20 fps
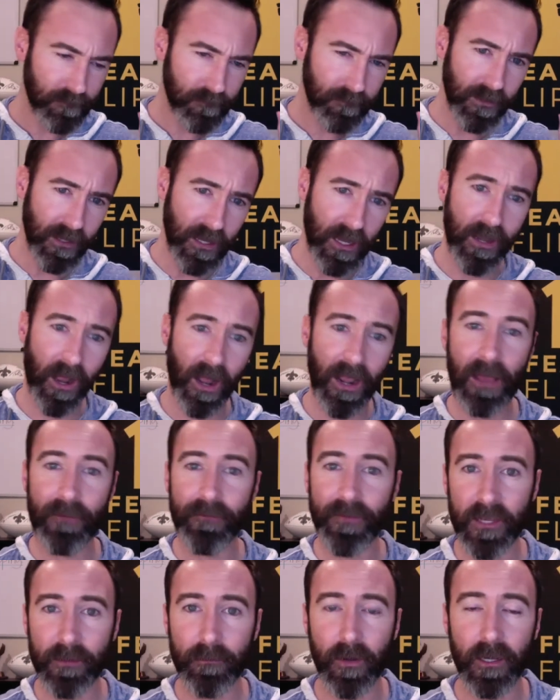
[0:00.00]
and not have
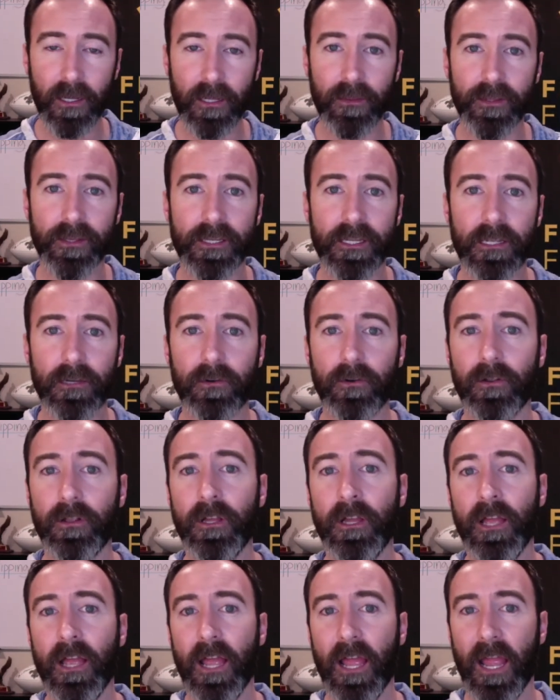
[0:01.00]
any money in the deal
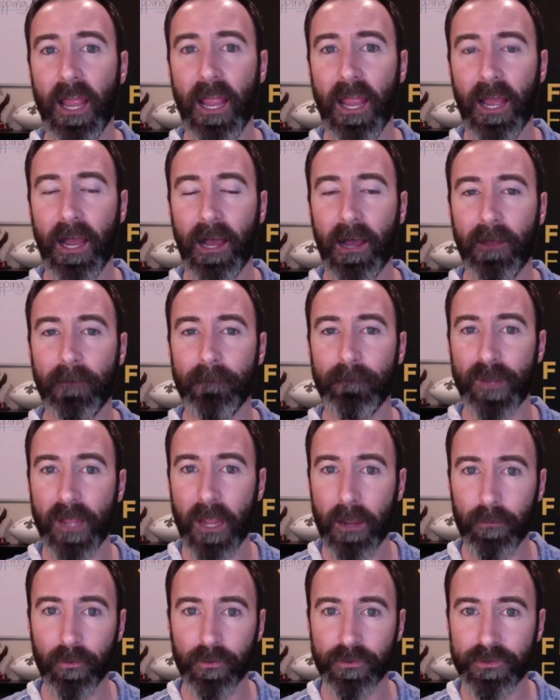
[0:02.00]
and be
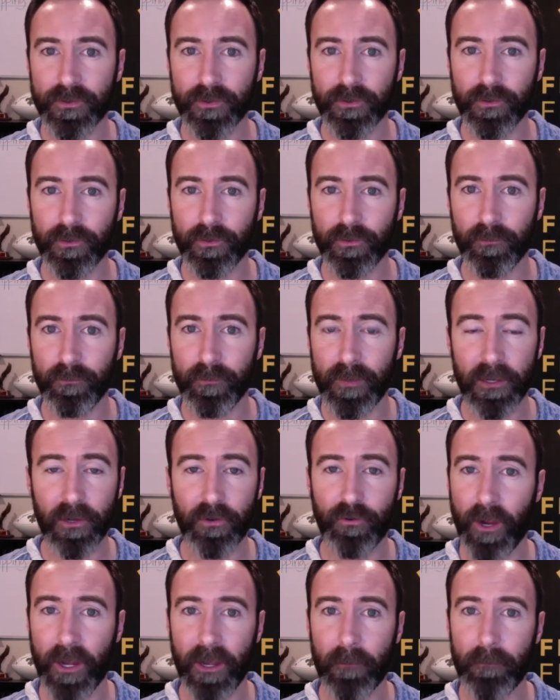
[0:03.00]
able to
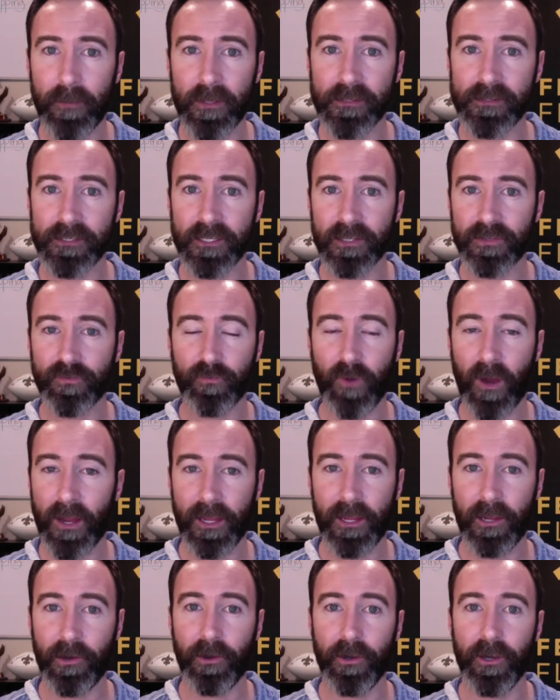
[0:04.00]
create a business right
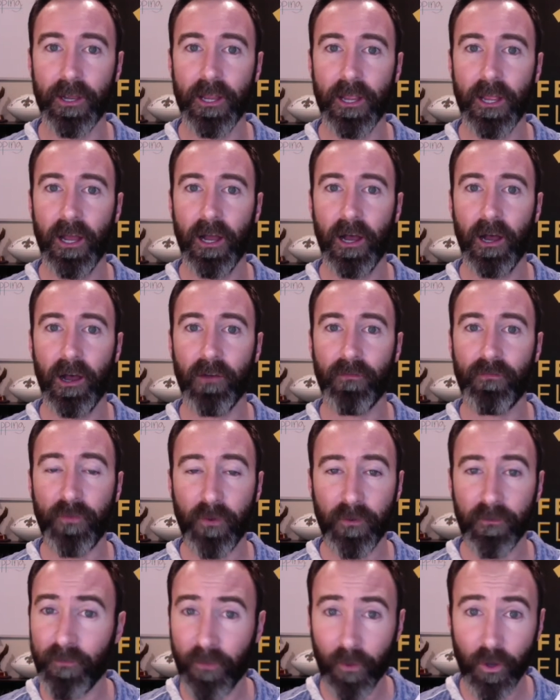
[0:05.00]
here
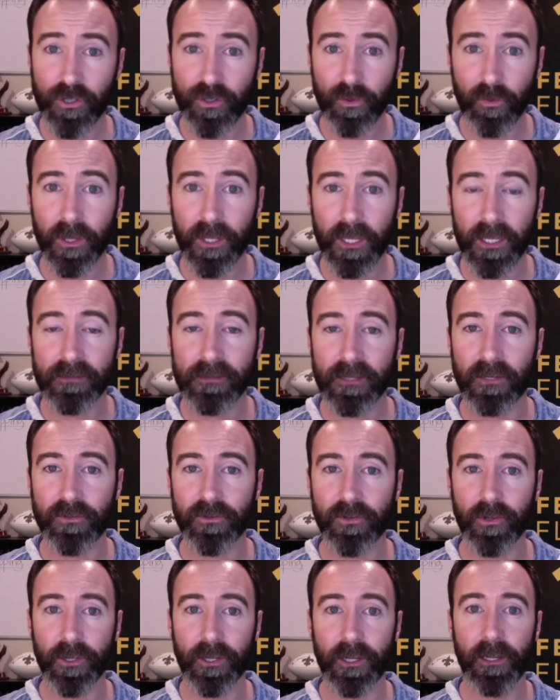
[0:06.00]
virtually,
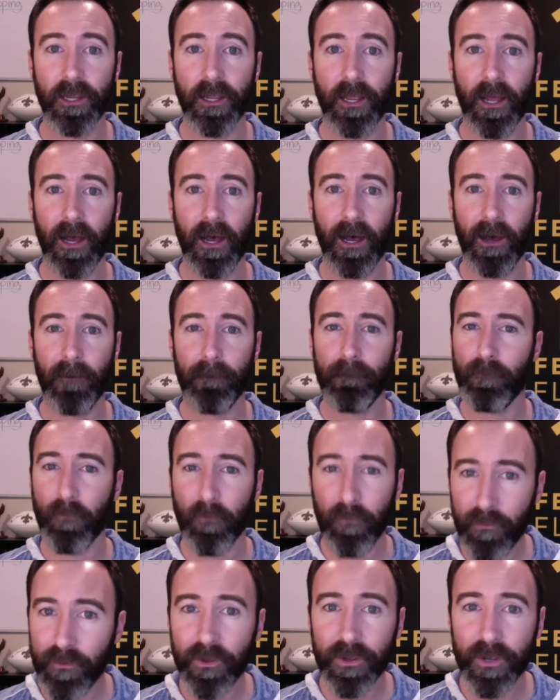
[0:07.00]
essentially?
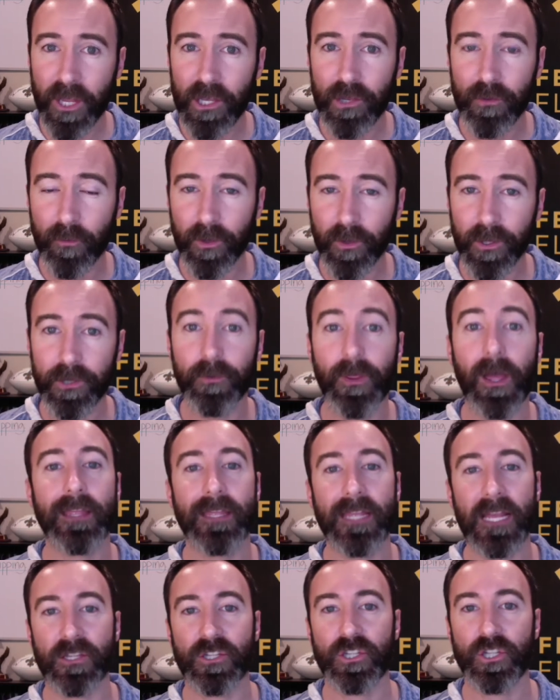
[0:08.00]
Can you really do that?
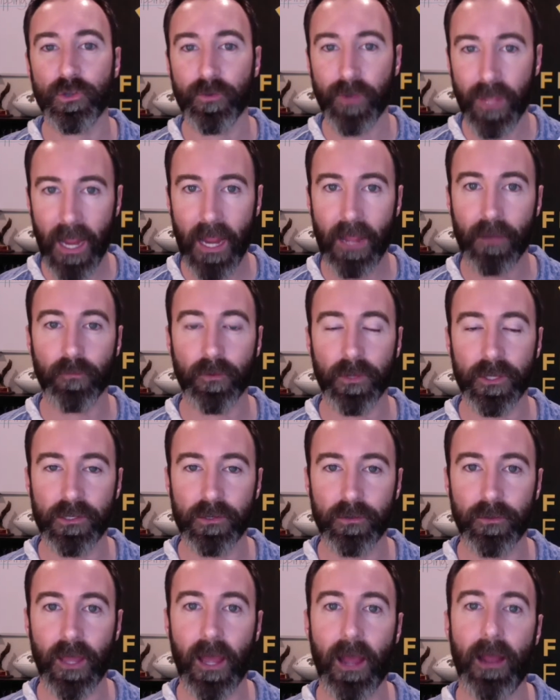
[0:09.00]
Yes, you can really
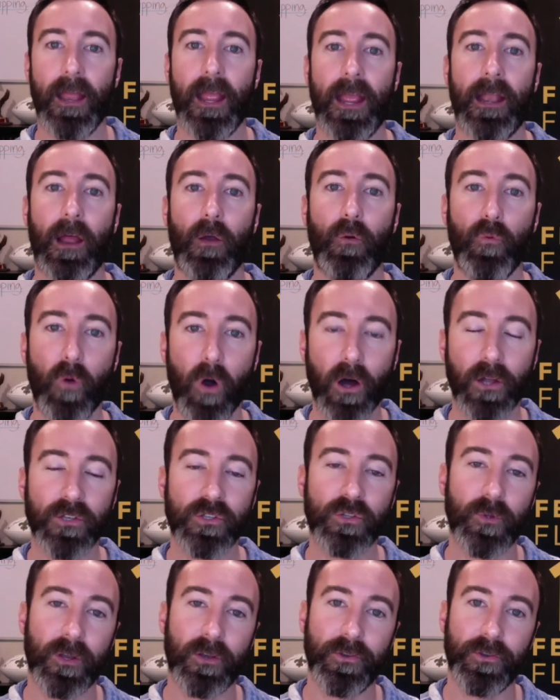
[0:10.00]
do that. And I want
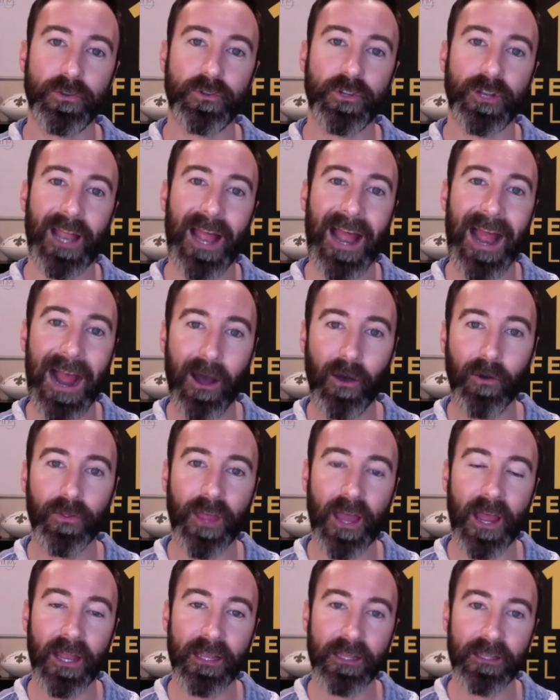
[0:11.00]
to introduce you to how
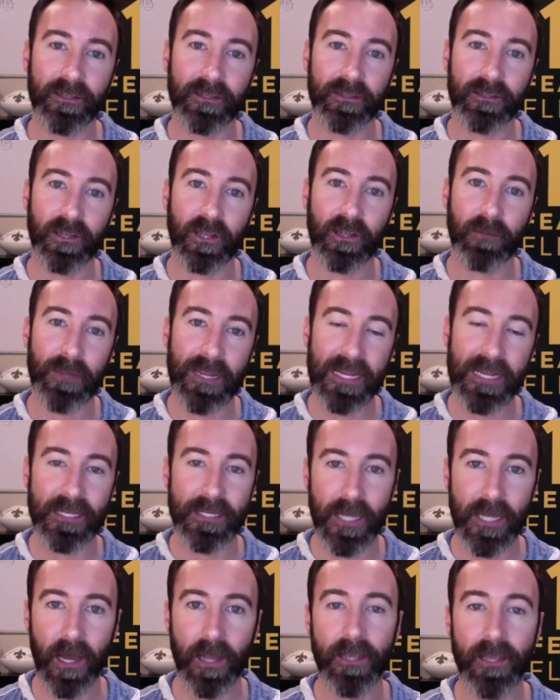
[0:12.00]
that is being
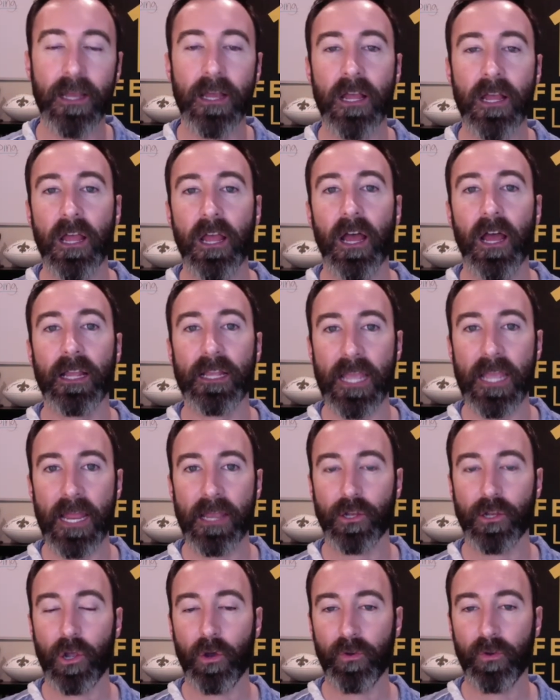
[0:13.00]
done.
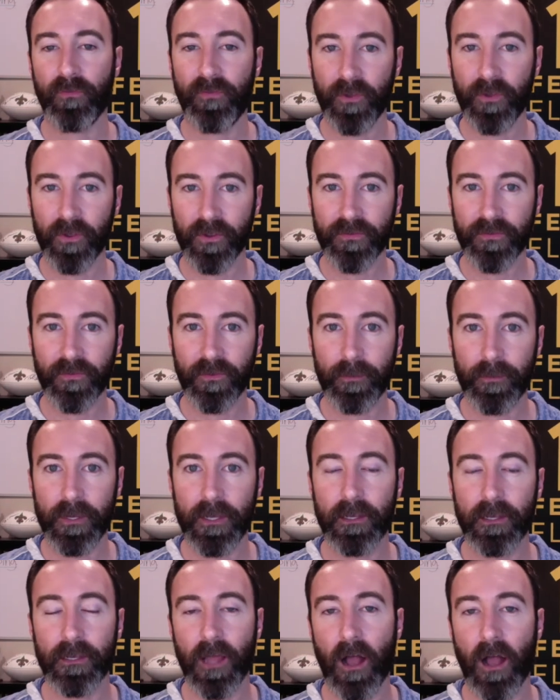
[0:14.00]
Again, go to
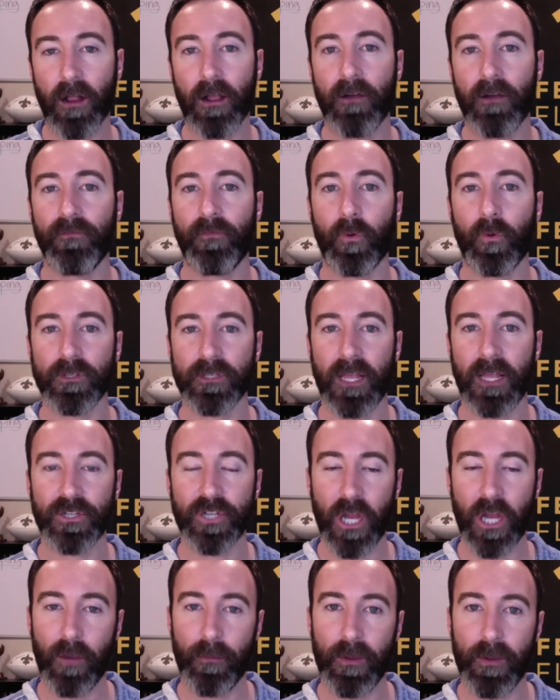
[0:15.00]

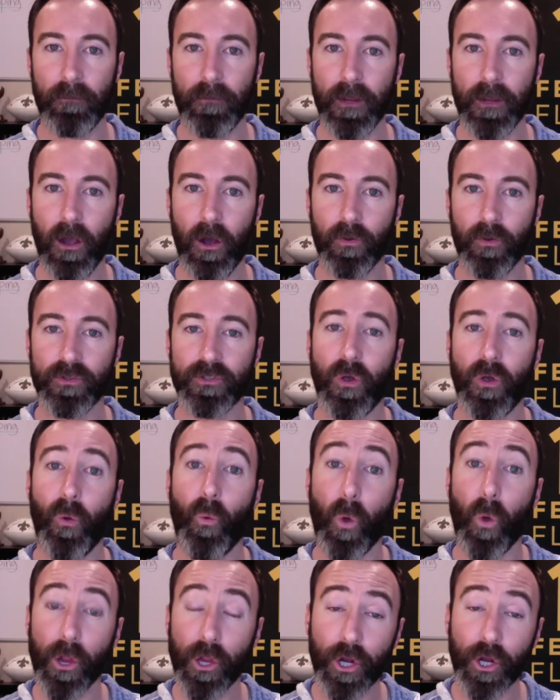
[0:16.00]
fearlessflipping.com/Airbnb host.
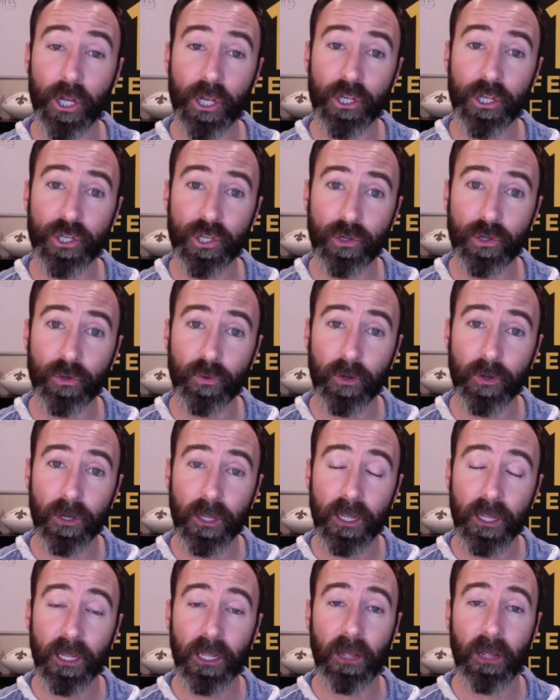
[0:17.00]
What you're going to do,
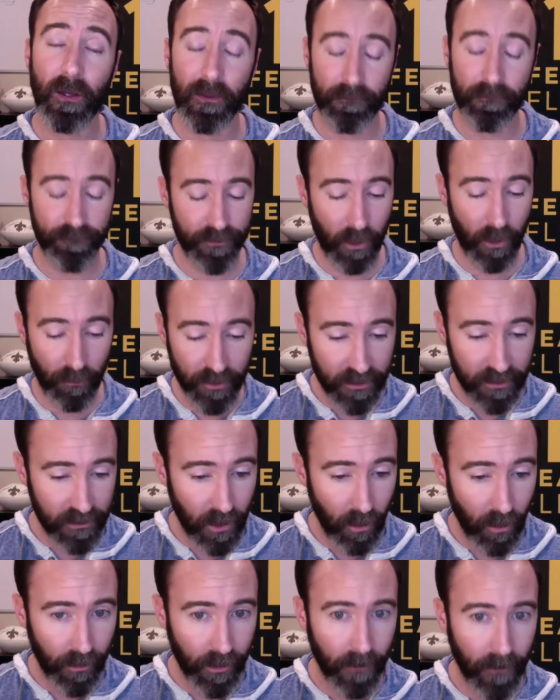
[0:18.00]
don't just
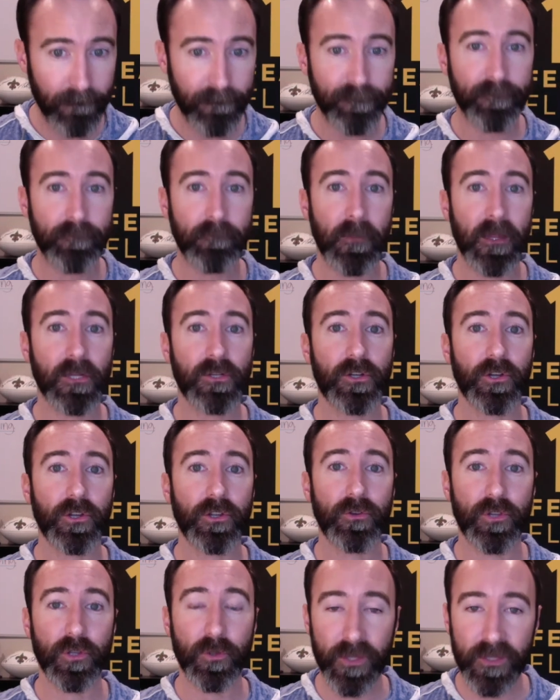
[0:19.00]
go there. Make sure
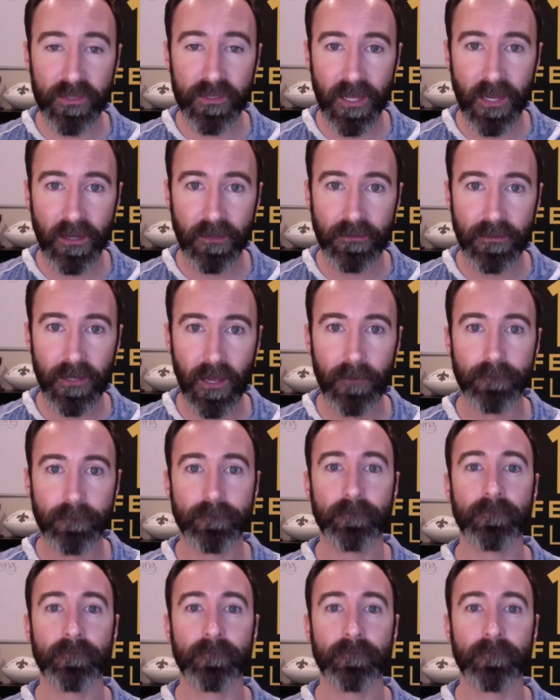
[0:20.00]
you do this next step.